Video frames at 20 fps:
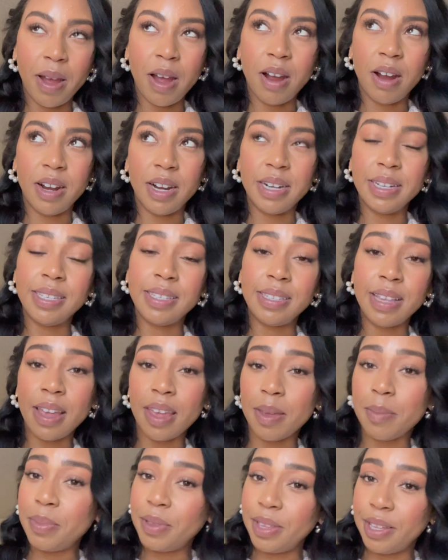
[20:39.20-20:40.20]
our
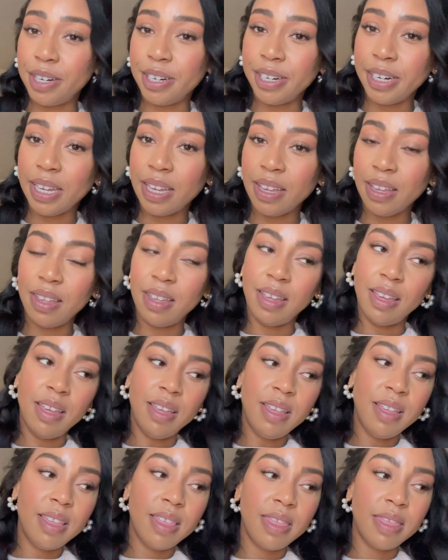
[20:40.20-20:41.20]
second plenary.
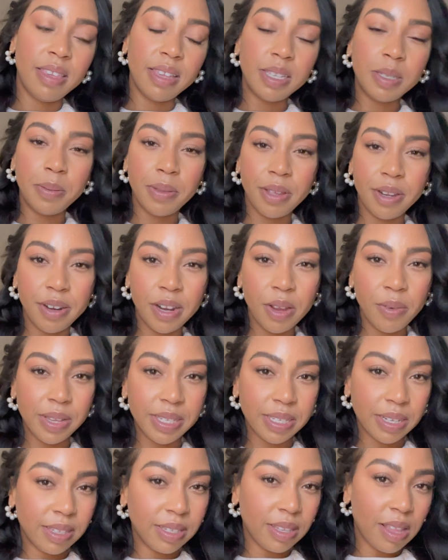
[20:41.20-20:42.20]
This plenary
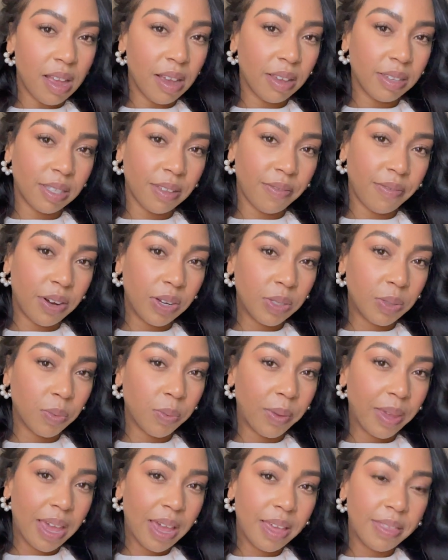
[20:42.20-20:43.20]
wasn't as long as the first one
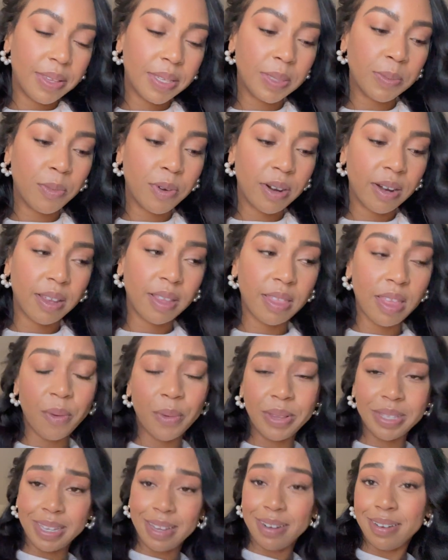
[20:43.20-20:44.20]
we had this morning. That
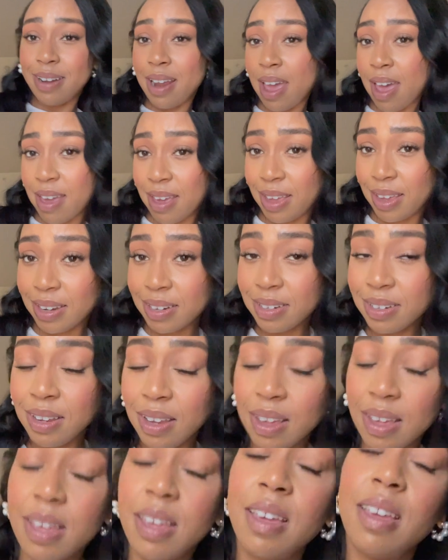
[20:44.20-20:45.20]
was at
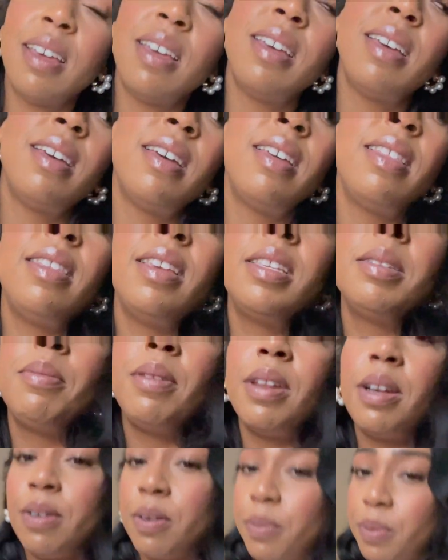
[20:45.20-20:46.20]
nine. This
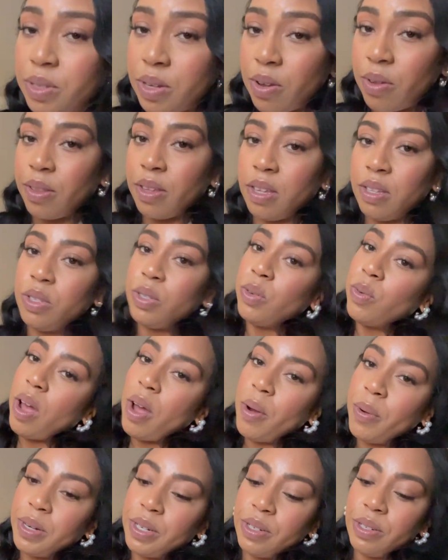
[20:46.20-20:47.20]
plenary was only two
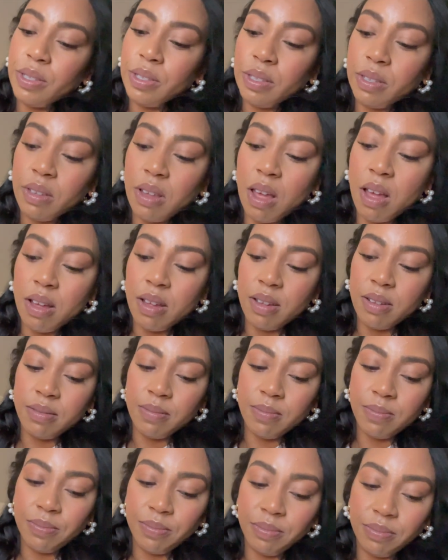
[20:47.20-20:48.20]
hours,
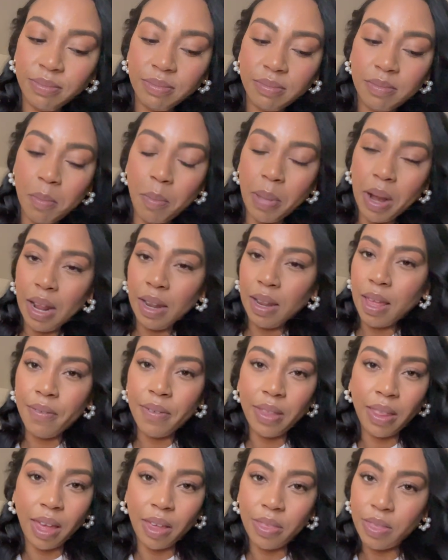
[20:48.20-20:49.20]
um, but I left
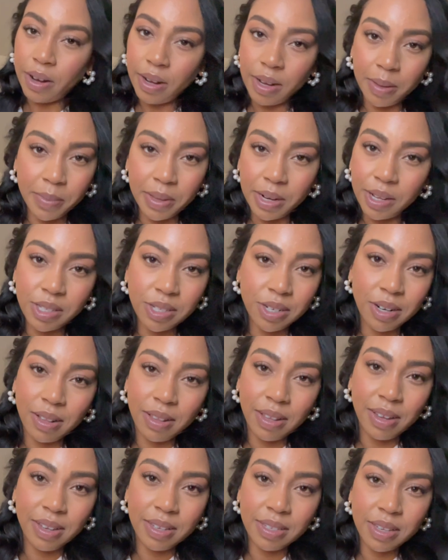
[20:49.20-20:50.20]
it like 30 minutes
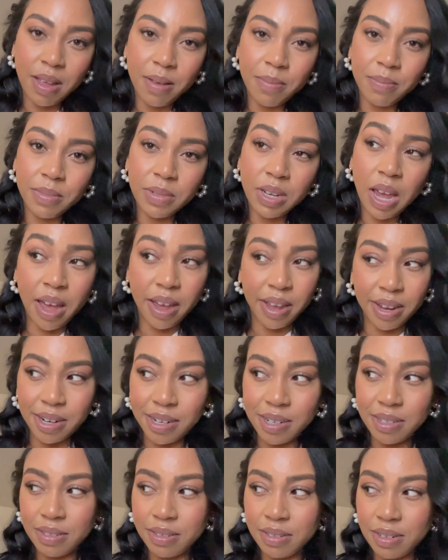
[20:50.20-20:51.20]
early because I'm
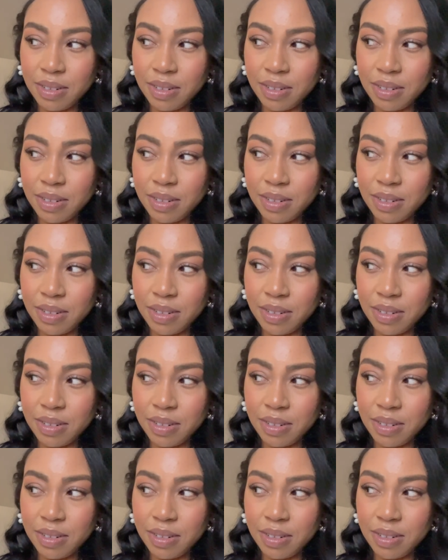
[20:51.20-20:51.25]
tired.